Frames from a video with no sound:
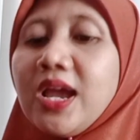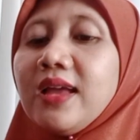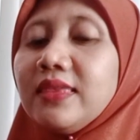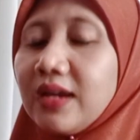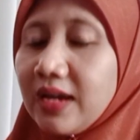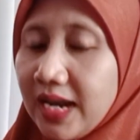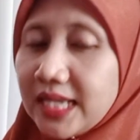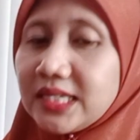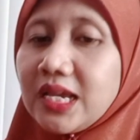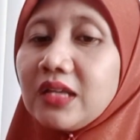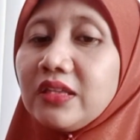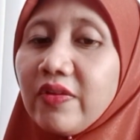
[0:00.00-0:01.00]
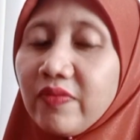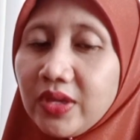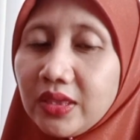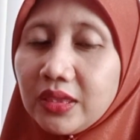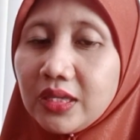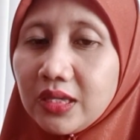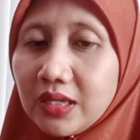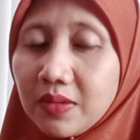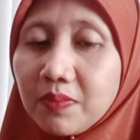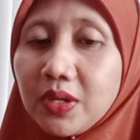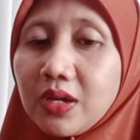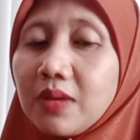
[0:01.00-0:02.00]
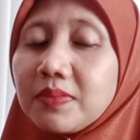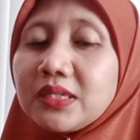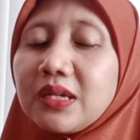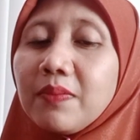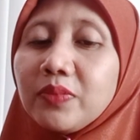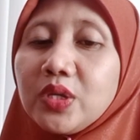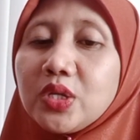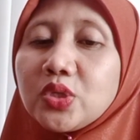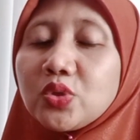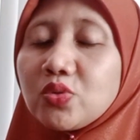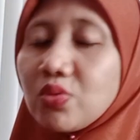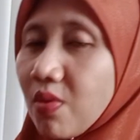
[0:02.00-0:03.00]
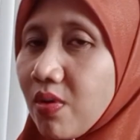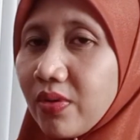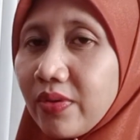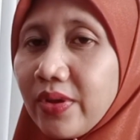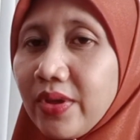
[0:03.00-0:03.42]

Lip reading: the class activity becomes something strong